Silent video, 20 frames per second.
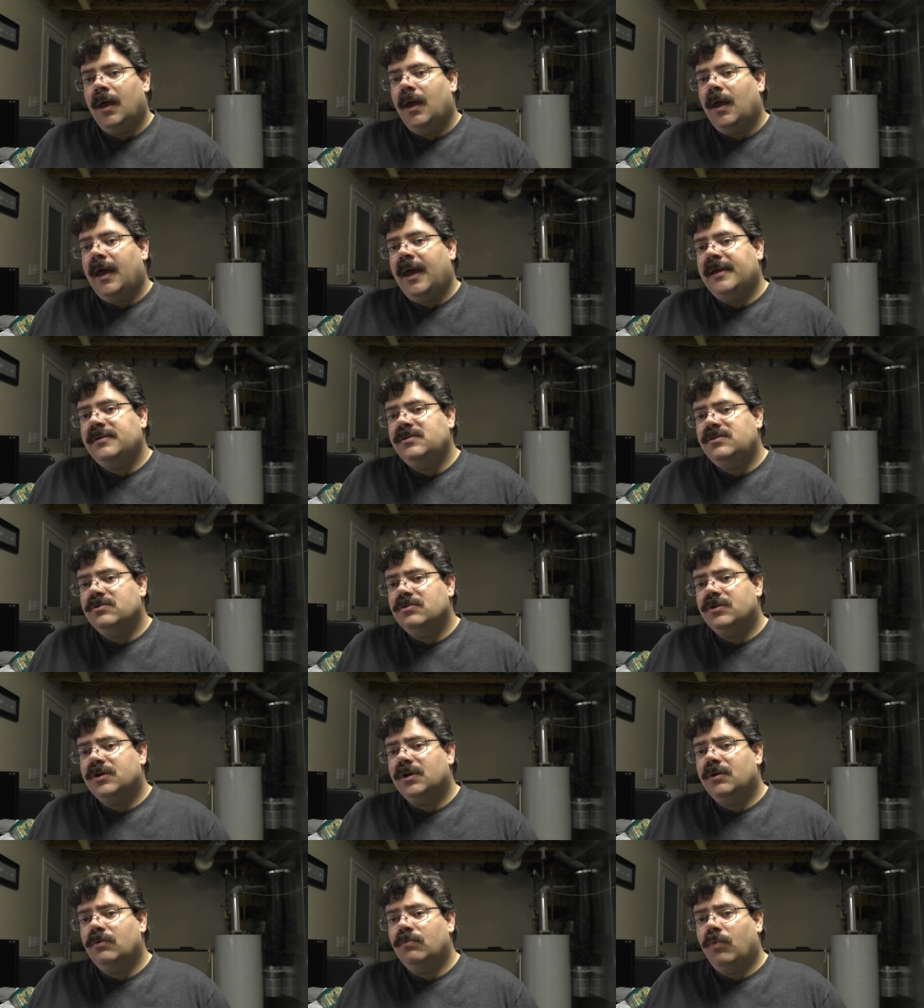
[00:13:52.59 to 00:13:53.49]
and you
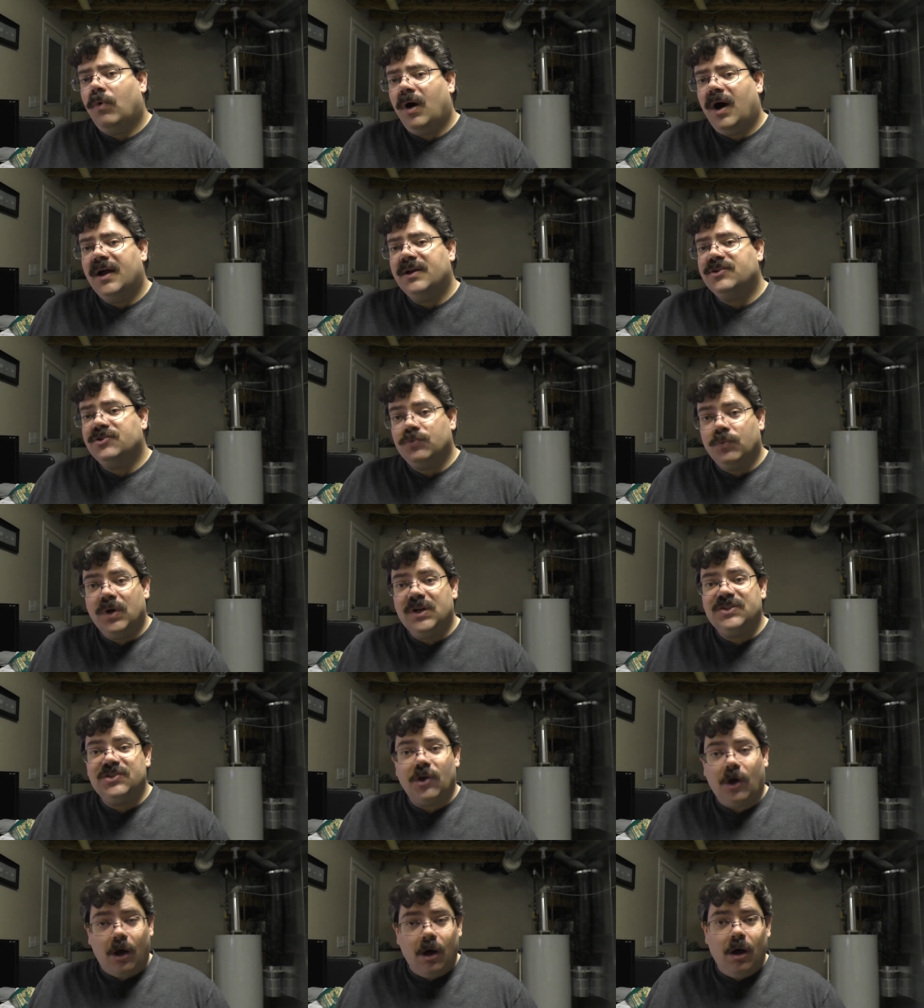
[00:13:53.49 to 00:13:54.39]
can watch
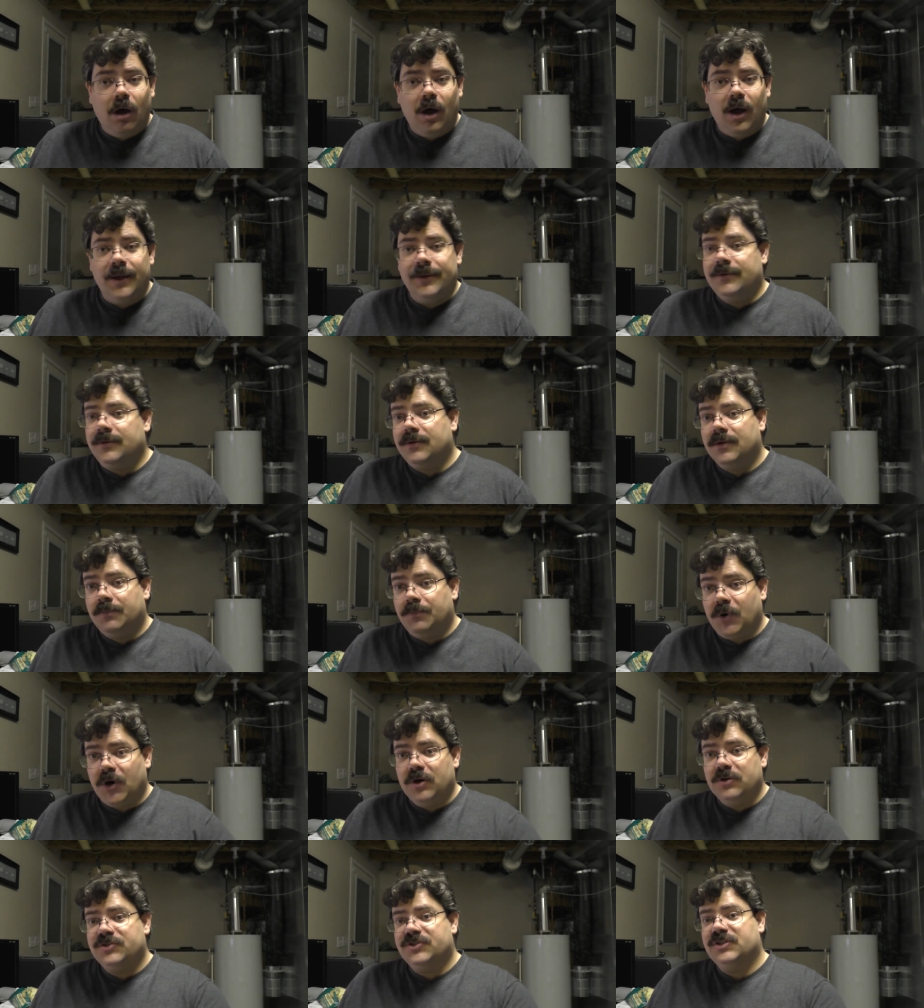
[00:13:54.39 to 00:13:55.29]
what's on the
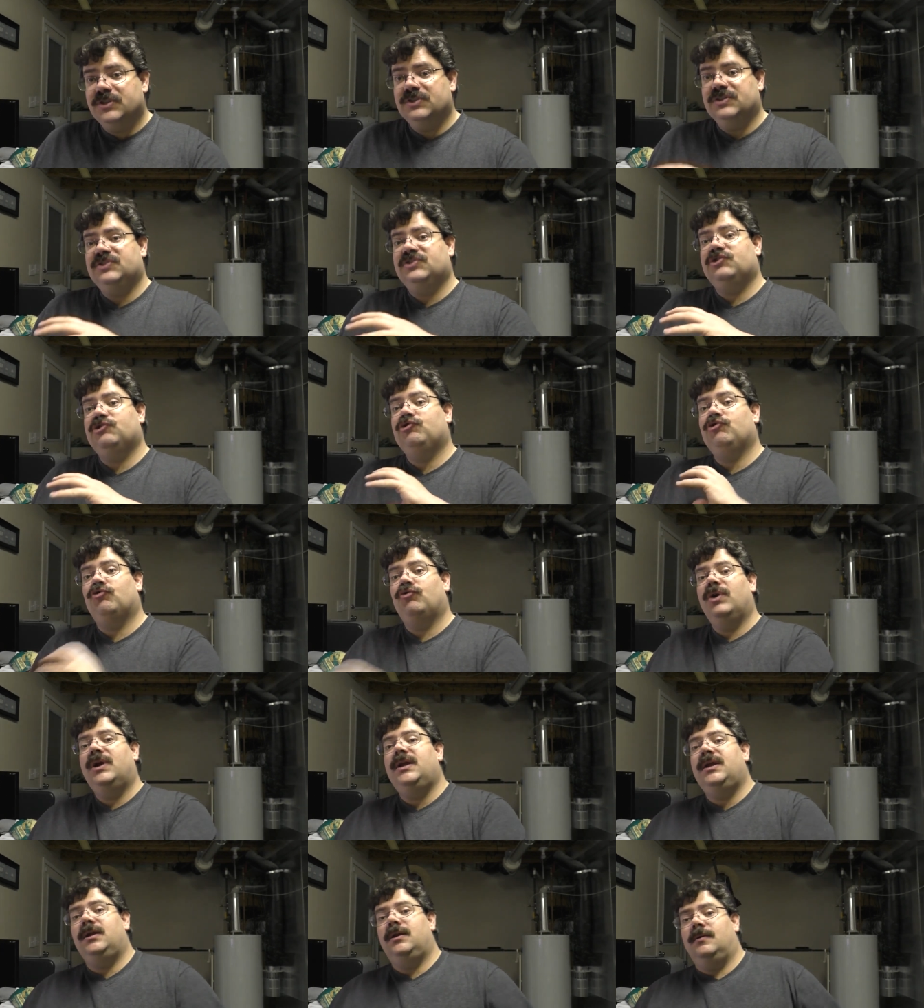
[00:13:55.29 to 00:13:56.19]
person's
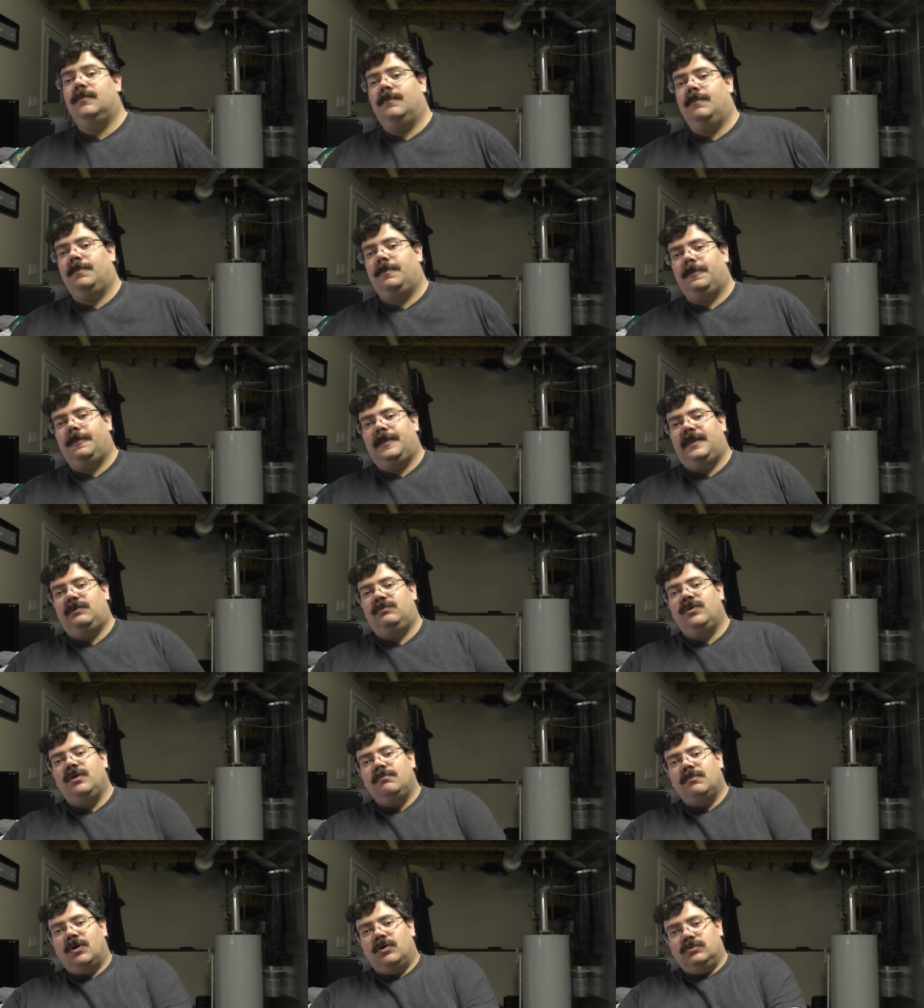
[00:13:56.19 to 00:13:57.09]
screen
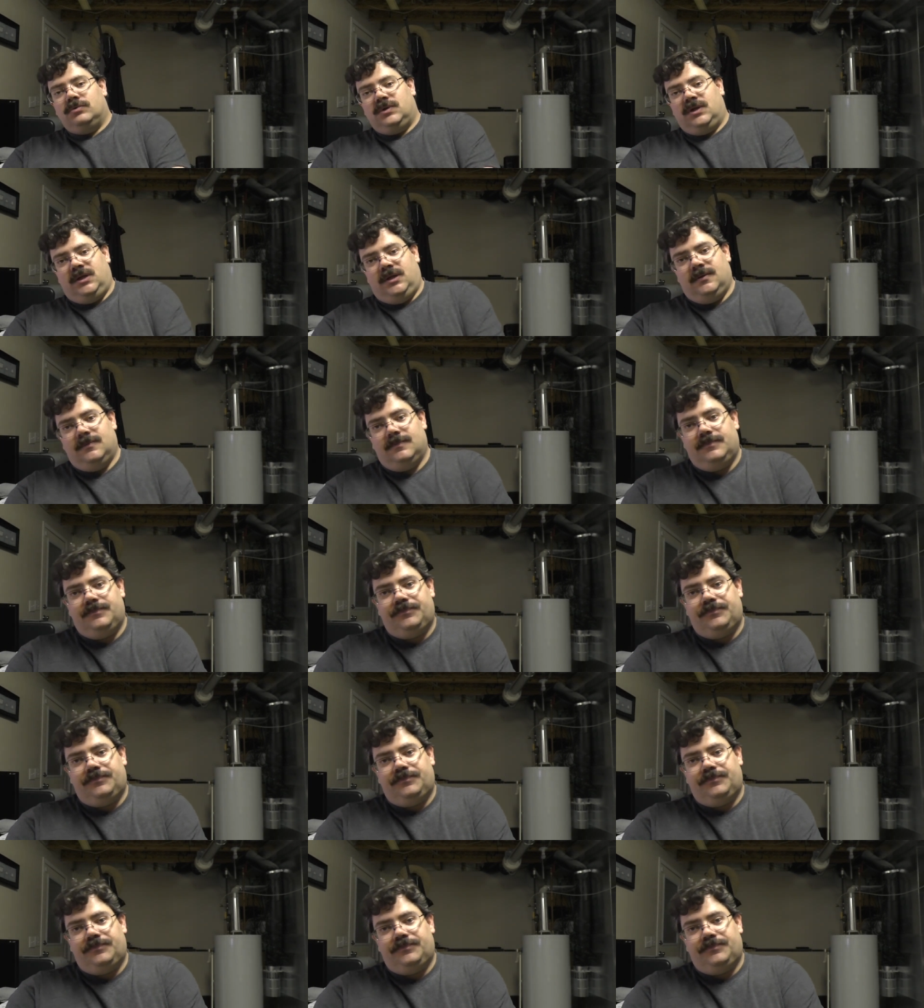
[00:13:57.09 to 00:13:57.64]
remotely